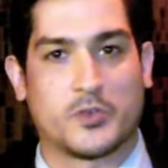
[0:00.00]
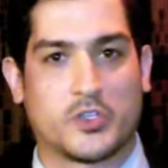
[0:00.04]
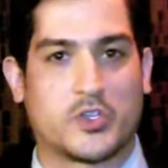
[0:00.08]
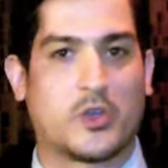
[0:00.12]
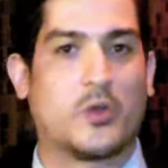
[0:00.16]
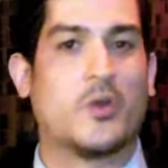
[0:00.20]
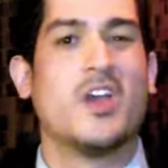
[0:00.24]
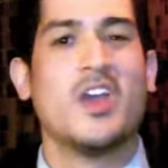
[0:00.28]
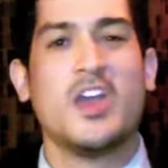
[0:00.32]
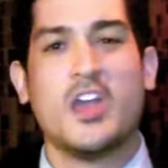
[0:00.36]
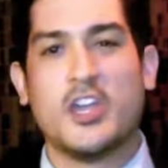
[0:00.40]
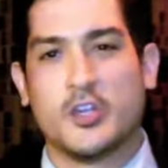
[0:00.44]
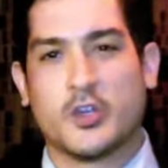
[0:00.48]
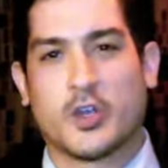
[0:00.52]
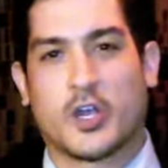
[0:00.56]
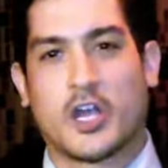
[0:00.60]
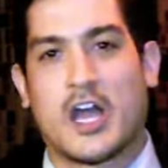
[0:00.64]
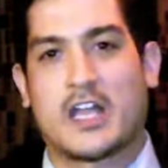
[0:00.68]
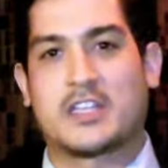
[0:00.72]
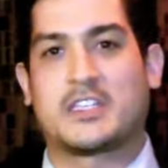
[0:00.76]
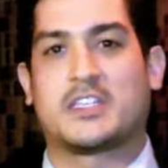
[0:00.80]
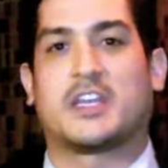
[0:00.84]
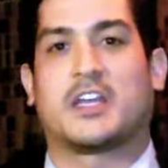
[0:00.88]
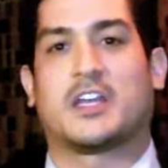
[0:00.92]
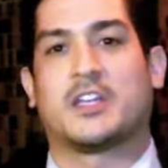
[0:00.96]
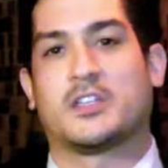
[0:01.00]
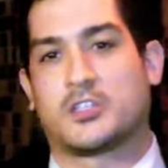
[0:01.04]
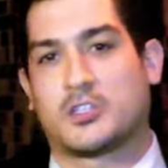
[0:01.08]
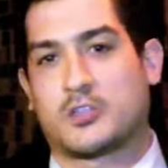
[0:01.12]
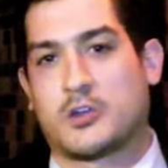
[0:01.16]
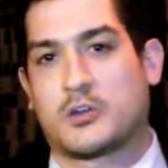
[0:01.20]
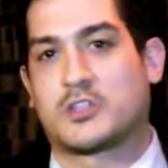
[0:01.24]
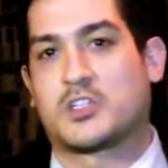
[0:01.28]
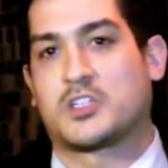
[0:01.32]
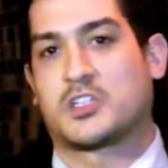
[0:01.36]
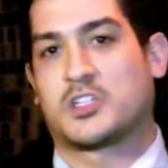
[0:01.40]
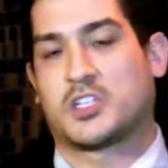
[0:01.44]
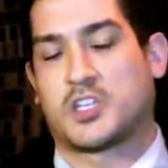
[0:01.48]
So your content can
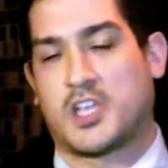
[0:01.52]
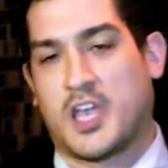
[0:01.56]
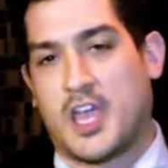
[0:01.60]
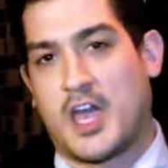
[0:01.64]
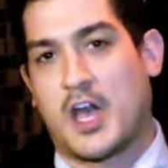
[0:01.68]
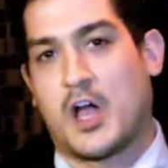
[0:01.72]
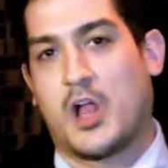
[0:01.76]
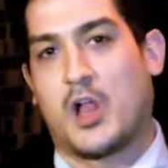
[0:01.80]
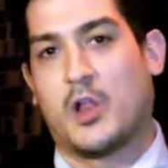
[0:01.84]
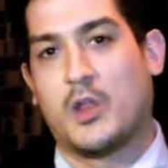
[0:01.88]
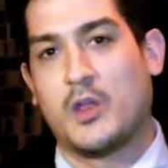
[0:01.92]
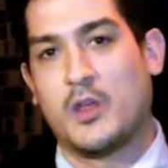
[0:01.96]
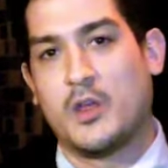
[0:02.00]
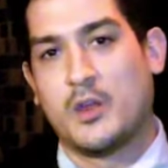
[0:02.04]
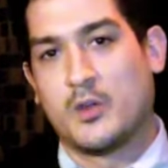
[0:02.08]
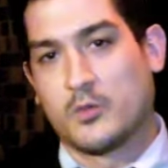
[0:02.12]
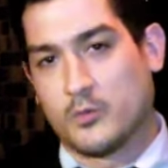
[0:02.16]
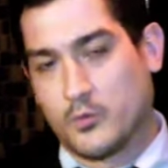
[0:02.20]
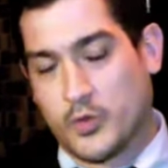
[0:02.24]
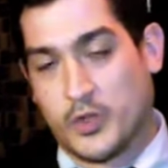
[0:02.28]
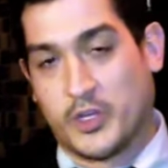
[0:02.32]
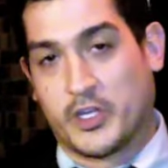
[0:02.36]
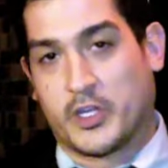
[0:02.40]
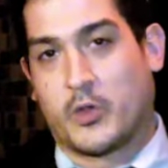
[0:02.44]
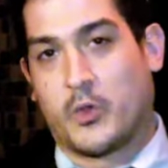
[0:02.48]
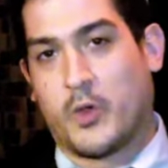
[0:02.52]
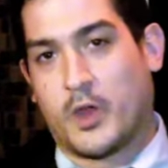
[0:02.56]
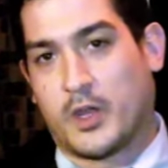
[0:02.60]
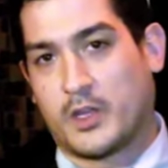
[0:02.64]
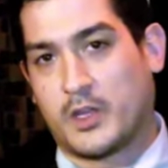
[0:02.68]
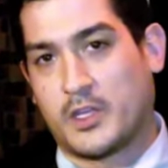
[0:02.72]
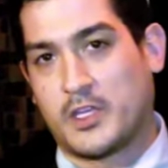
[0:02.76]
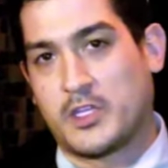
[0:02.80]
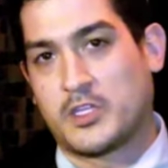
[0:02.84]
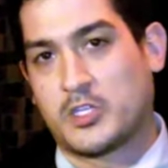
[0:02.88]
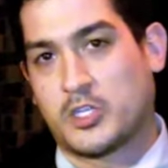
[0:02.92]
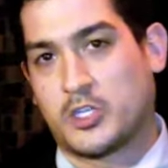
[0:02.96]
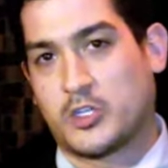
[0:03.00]
start to scale really
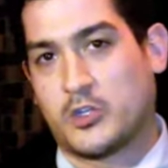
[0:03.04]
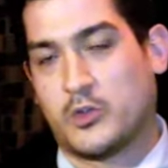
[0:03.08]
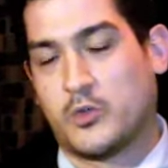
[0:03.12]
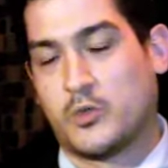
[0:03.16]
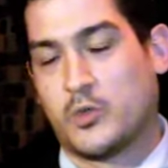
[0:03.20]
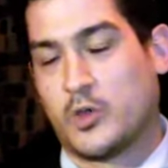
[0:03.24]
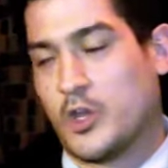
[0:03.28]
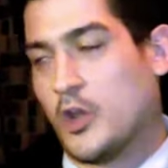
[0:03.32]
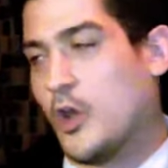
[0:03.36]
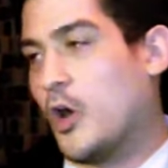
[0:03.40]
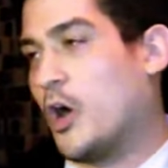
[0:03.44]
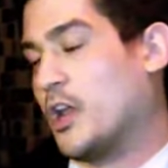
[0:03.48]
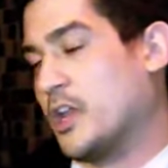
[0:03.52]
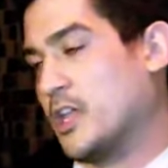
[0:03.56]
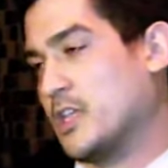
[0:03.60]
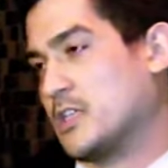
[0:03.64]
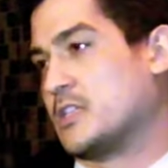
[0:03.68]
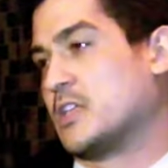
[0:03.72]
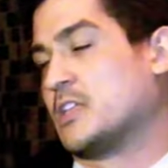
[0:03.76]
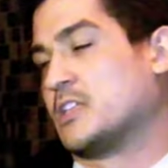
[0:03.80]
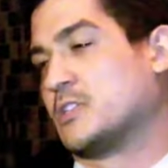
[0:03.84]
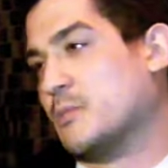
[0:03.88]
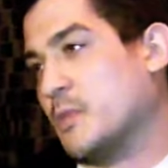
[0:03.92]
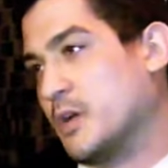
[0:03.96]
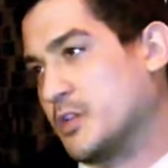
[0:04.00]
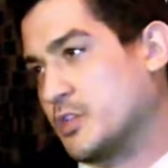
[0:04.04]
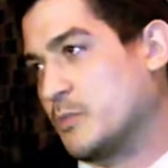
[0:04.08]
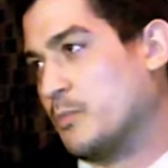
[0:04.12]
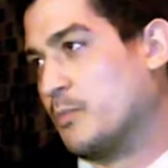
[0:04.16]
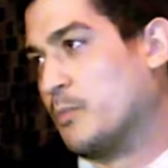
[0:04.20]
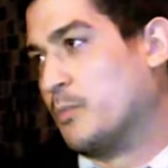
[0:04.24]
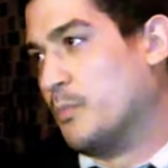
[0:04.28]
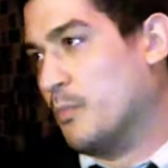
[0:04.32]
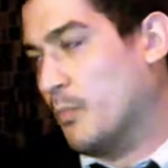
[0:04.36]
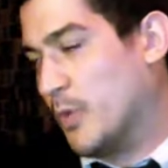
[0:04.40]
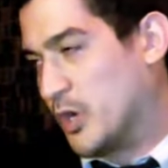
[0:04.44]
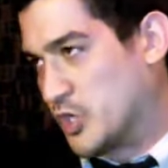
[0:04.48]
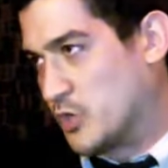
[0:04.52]
quickly to an audience that's much,
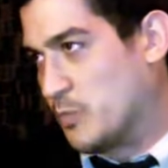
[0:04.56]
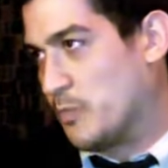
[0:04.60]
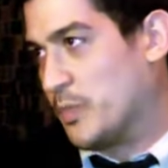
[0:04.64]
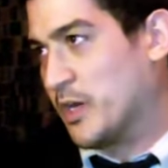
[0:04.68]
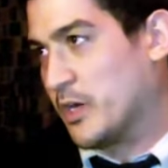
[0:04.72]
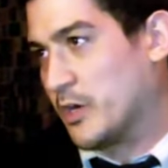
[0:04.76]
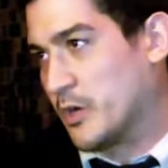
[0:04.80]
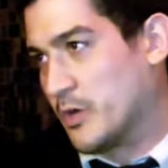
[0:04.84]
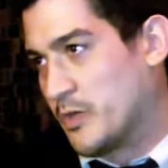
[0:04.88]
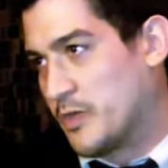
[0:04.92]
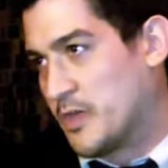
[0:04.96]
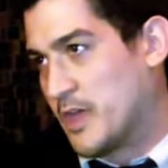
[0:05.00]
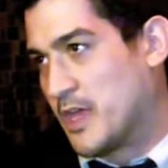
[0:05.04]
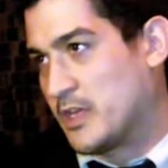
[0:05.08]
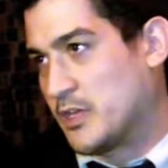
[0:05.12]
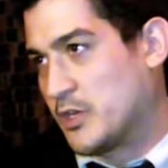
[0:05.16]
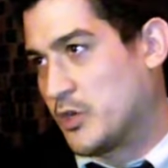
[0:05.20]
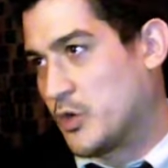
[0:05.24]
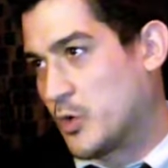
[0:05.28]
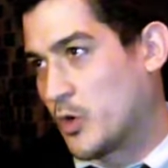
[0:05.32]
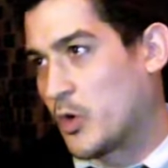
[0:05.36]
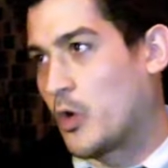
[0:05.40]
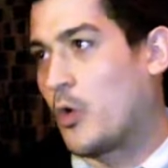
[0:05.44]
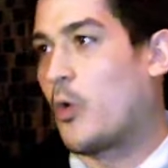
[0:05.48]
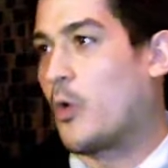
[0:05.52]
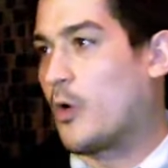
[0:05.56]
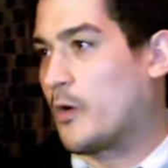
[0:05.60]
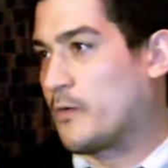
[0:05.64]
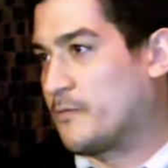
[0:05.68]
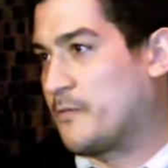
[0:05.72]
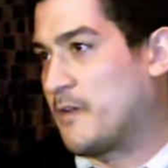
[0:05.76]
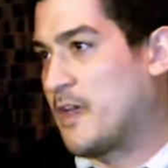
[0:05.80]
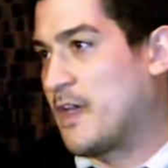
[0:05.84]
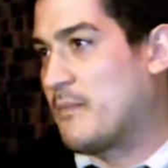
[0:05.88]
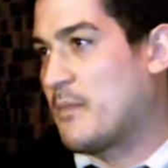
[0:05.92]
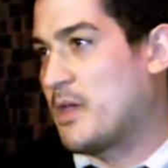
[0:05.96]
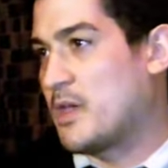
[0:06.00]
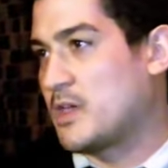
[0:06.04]
much bigger than your core
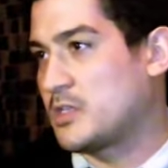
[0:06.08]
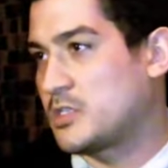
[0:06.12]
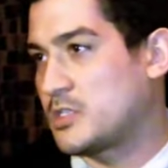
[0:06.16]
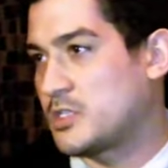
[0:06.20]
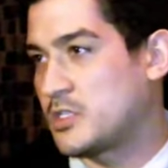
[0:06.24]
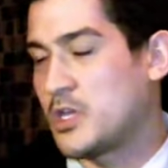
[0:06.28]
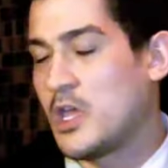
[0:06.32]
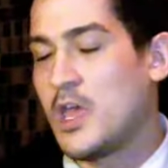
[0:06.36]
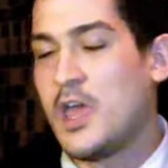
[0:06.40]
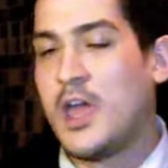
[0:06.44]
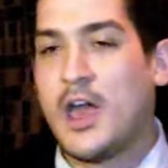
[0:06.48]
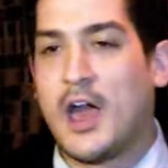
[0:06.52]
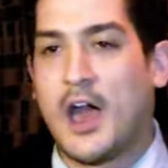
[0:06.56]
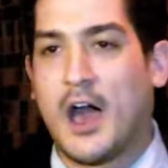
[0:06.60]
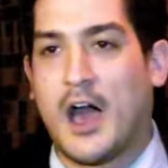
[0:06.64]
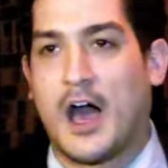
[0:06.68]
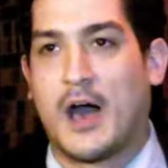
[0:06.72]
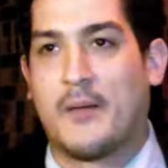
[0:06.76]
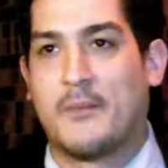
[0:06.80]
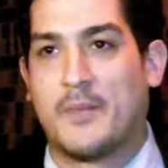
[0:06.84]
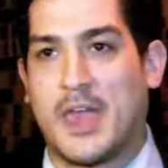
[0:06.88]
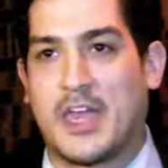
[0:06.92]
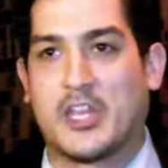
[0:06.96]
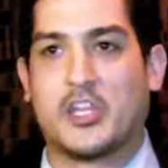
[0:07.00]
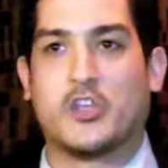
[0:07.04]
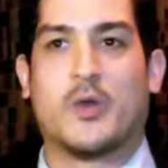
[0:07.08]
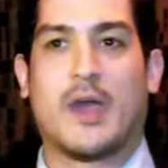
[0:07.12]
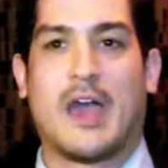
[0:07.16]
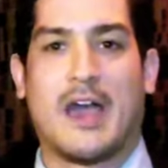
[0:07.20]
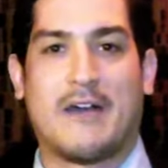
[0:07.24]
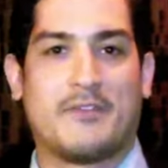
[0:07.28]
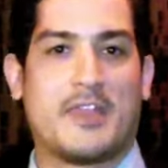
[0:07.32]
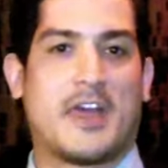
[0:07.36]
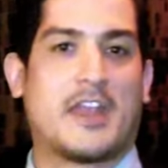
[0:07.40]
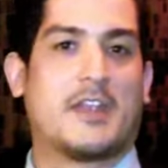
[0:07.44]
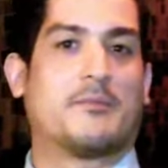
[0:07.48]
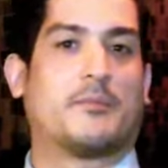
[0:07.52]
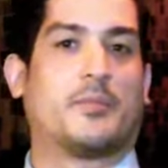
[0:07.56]
fan base, and you have
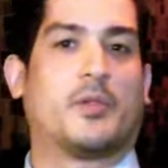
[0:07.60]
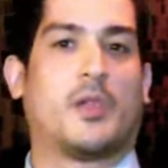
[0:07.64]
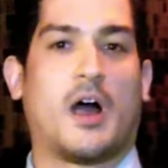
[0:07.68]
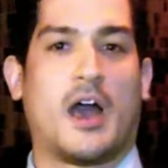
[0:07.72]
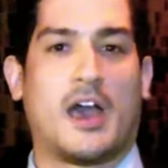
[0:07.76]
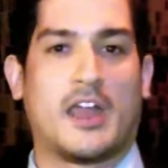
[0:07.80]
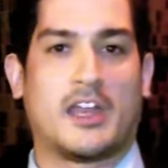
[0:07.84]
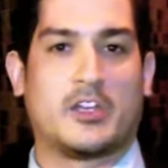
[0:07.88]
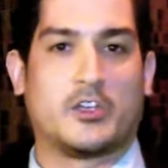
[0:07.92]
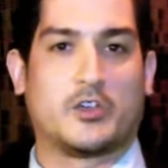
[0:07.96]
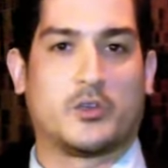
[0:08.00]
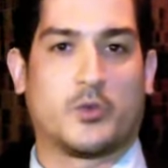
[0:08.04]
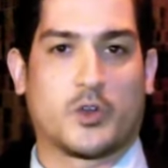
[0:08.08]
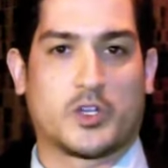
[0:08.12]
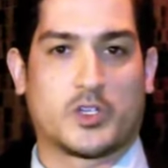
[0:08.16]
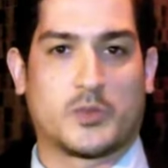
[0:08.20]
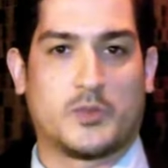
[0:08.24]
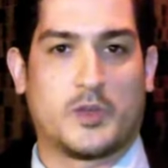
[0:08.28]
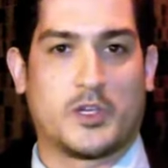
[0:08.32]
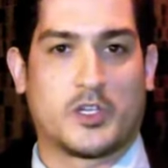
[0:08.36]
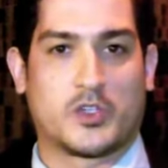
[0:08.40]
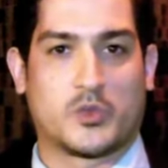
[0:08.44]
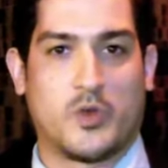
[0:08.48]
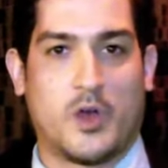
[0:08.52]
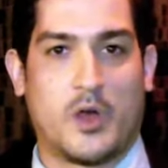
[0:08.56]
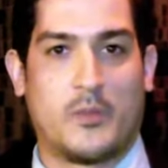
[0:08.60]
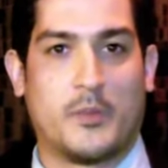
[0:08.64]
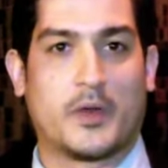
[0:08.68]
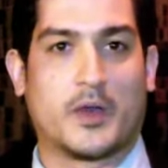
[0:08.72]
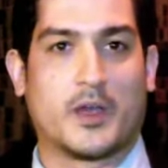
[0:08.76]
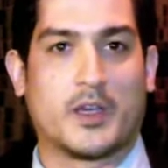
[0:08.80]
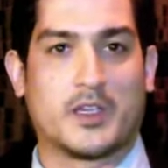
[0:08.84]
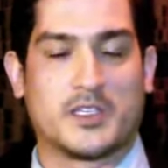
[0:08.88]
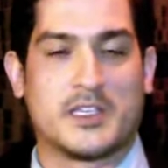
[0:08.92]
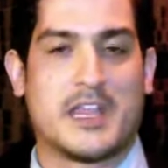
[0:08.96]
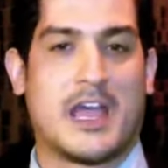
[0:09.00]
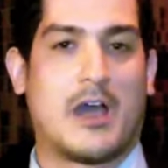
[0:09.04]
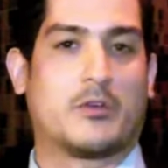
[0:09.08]
that implied endorsement as well,
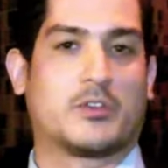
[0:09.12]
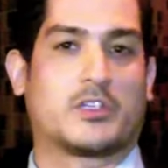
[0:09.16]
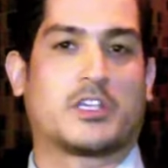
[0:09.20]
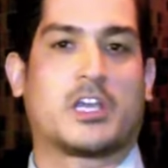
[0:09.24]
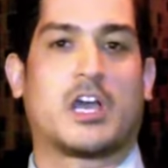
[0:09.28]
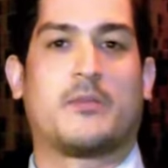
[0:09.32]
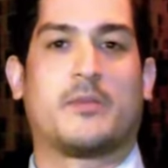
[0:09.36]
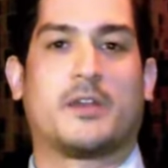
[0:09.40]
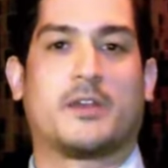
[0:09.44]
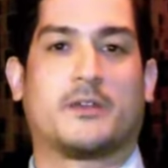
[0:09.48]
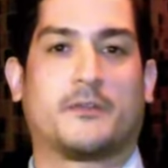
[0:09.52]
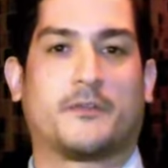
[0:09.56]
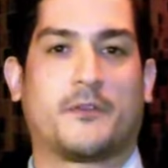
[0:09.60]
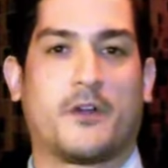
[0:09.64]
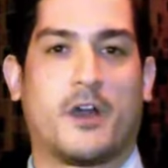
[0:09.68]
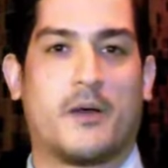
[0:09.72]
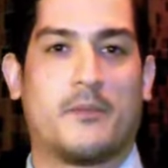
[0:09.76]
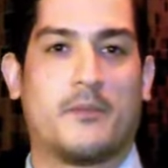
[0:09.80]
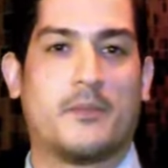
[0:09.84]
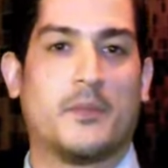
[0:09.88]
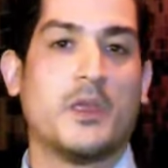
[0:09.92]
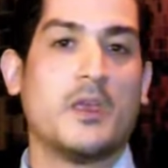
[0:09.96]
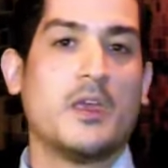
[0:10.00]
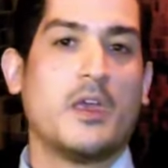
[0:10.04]
because now it's coming from